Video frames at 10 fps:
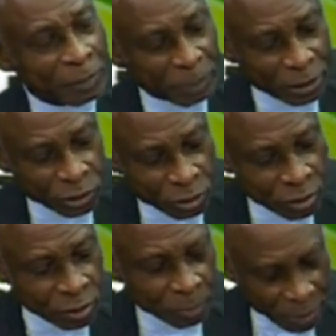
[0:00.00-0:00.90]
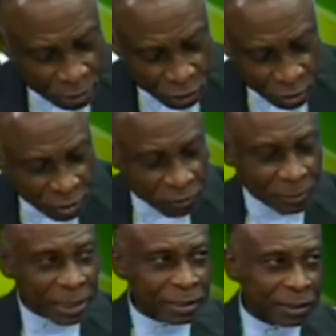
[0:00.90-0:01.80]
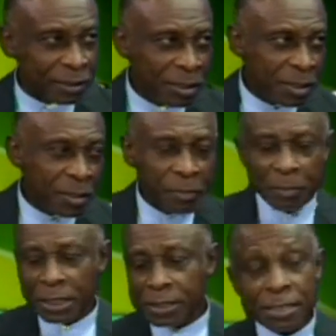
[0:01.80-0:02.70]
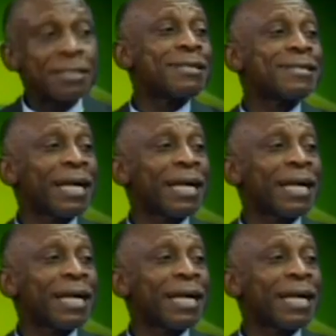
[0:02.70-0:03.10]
pensioners from getting public assistance.